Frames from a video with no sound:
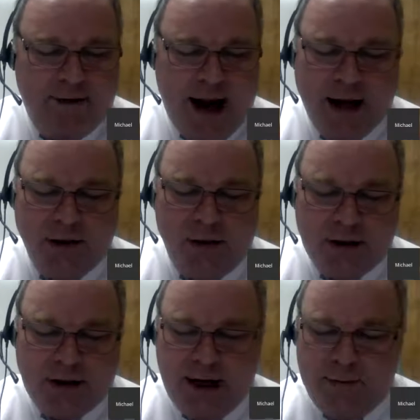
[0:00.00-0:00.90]
Daniel
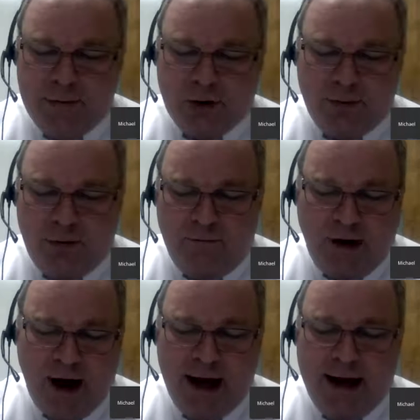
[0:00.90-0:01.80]
attempts to
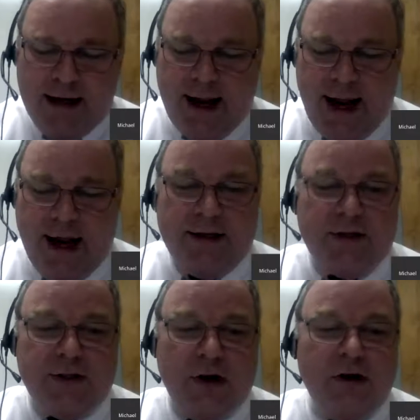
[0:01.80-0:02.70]
provide a
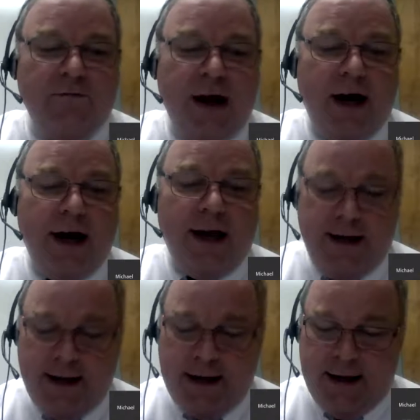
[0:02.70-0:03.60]
survey,